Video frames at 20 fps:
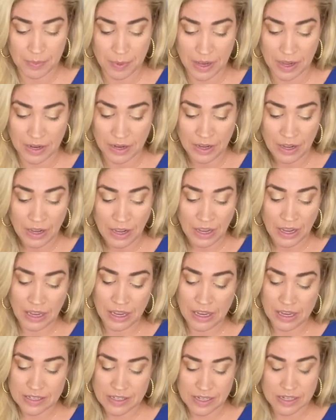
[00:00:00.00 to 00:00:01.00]
But
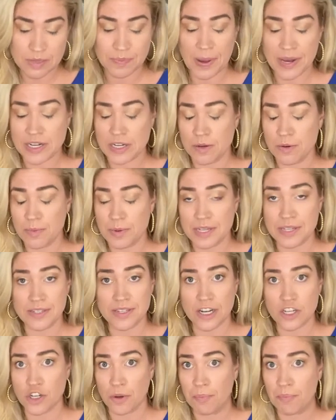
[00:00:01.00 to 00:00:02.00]
he is expected to be such